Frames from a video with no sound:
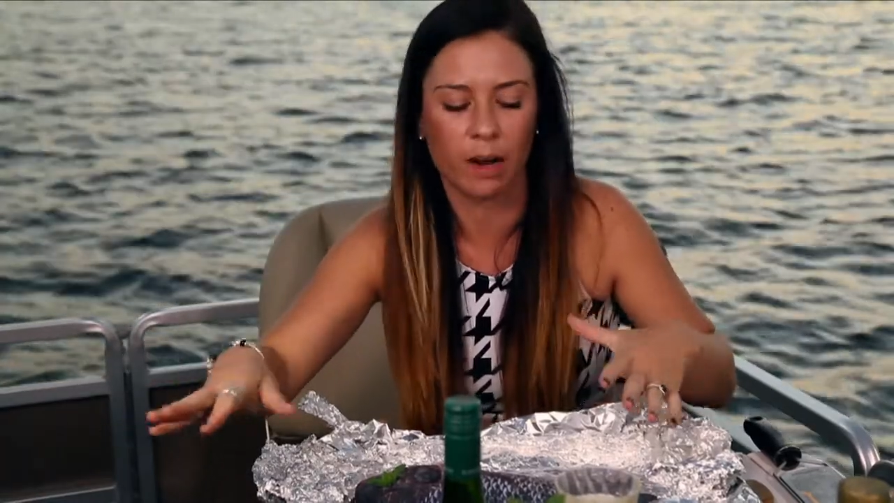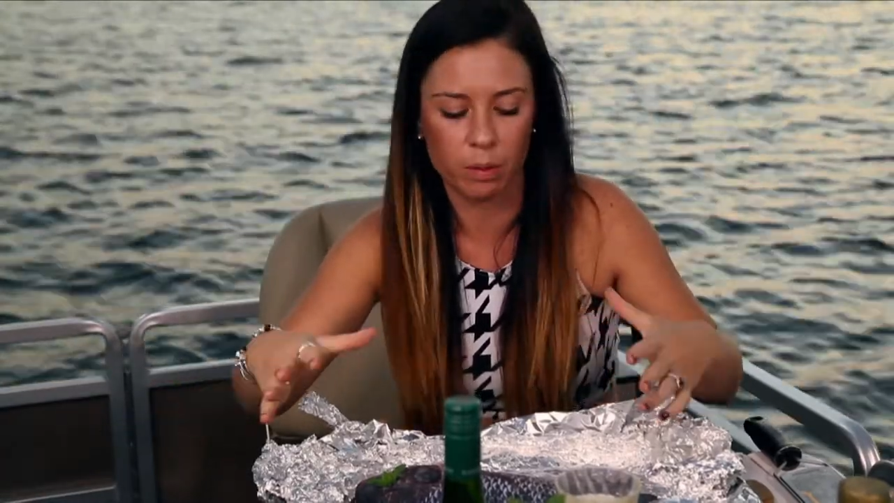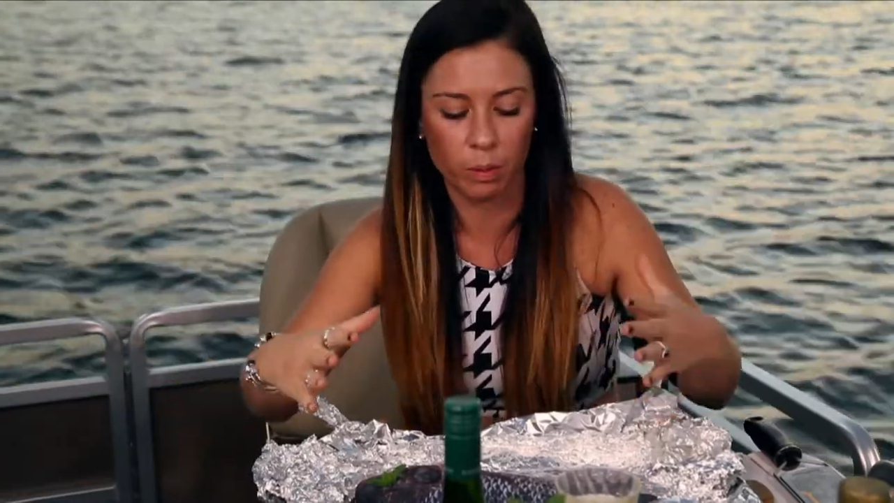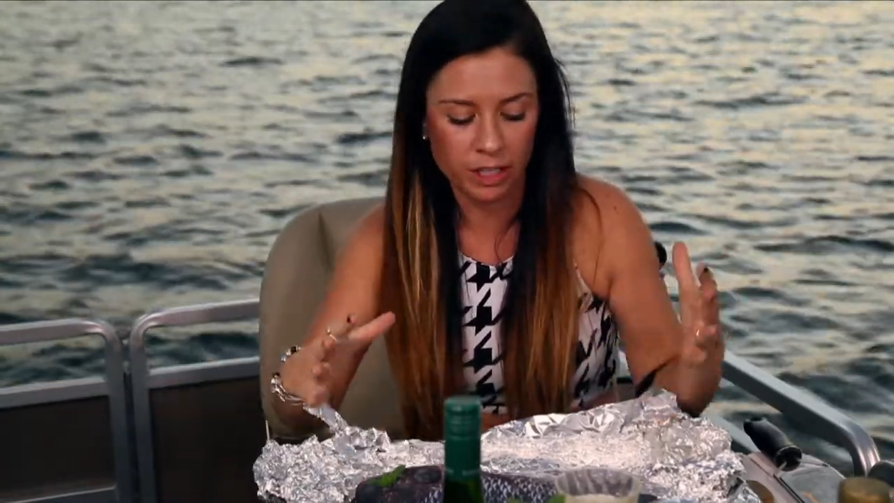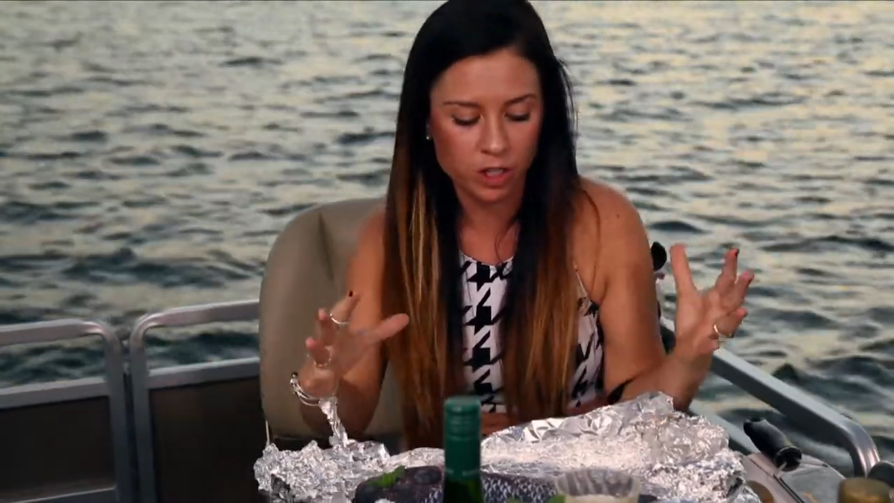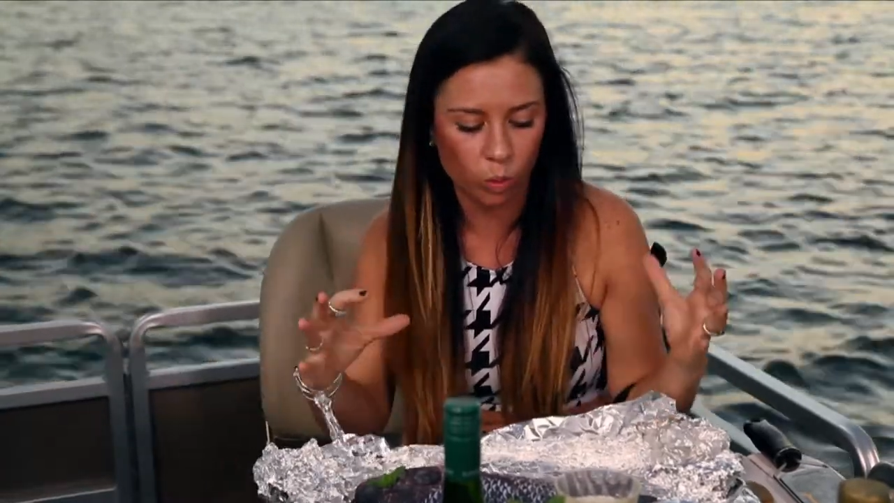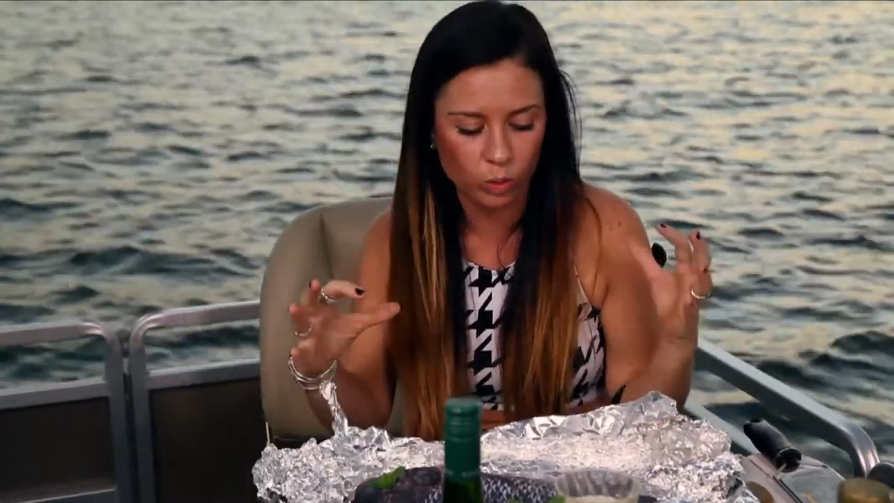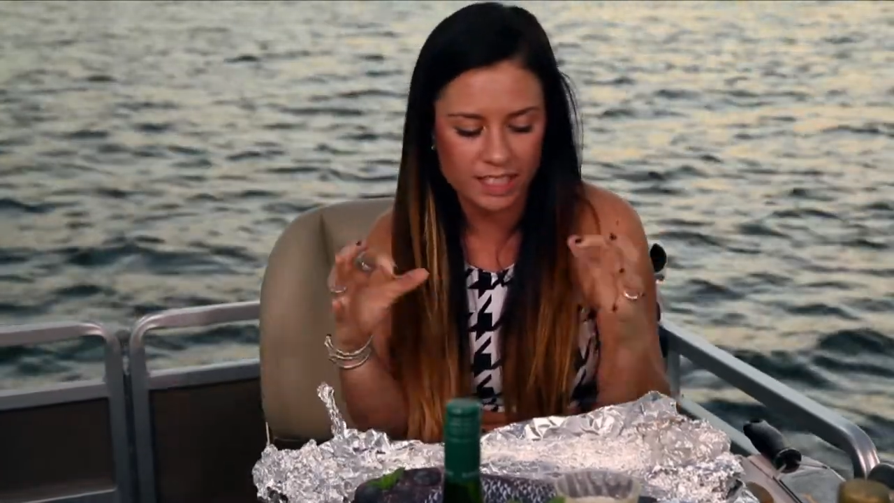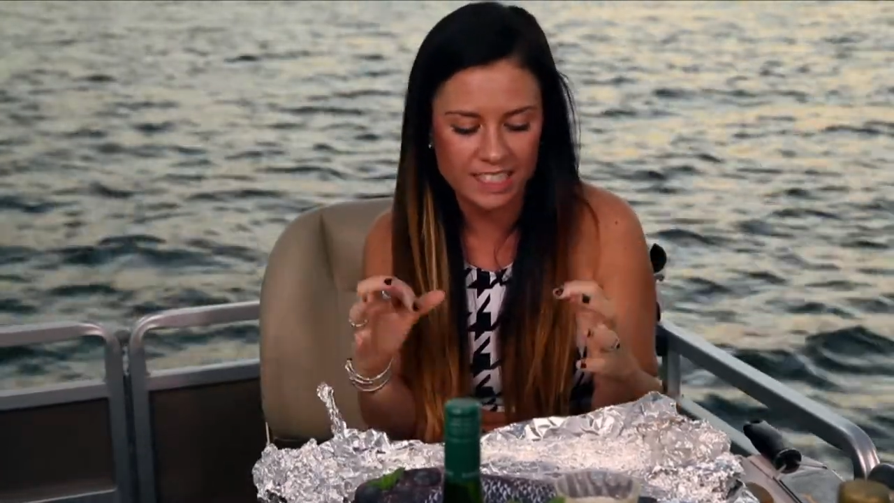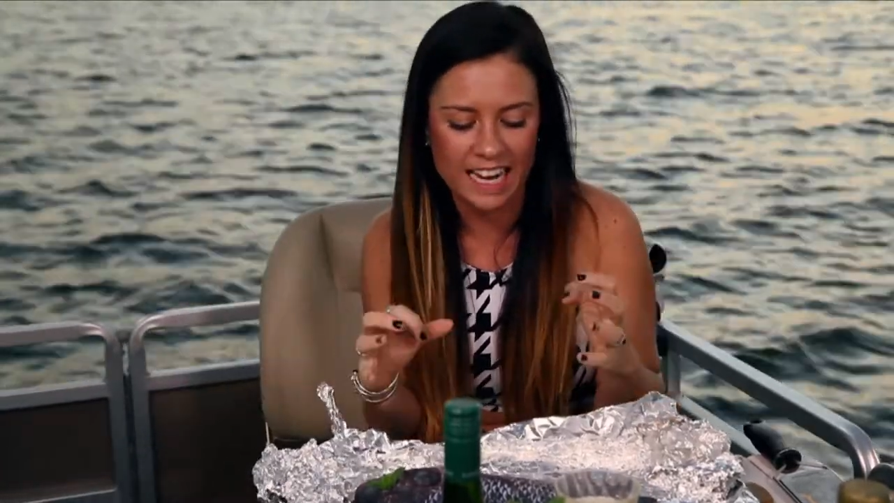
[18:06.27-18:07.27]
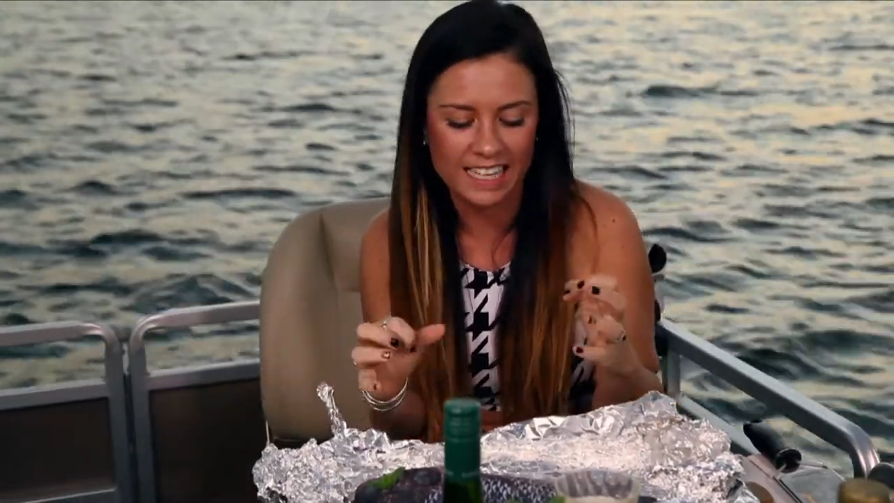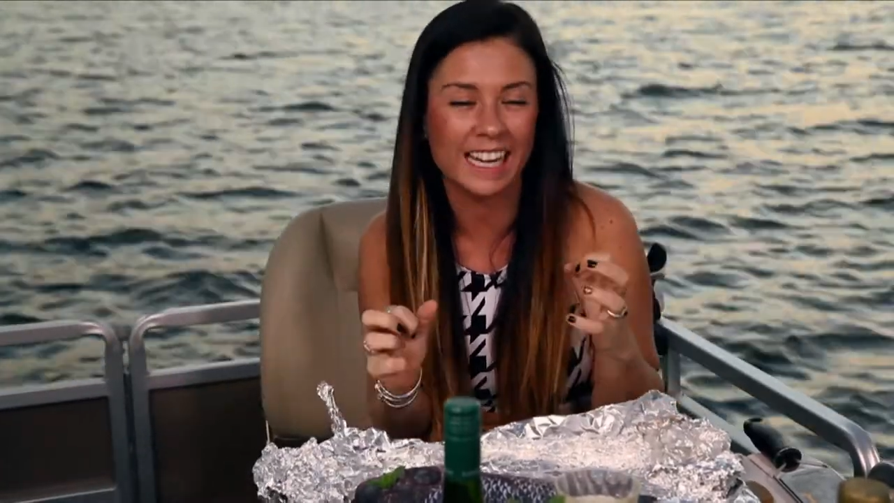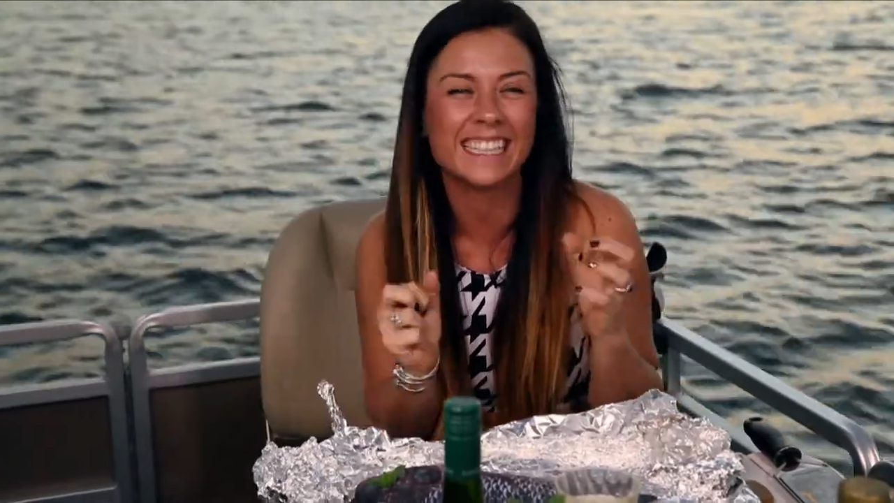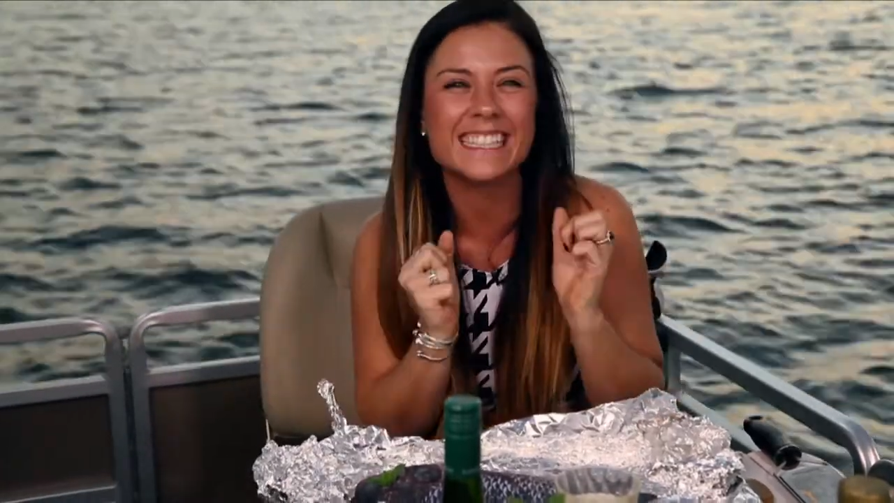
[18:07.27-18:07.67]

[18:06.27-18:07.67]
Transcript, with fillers: We want it to all stay in here and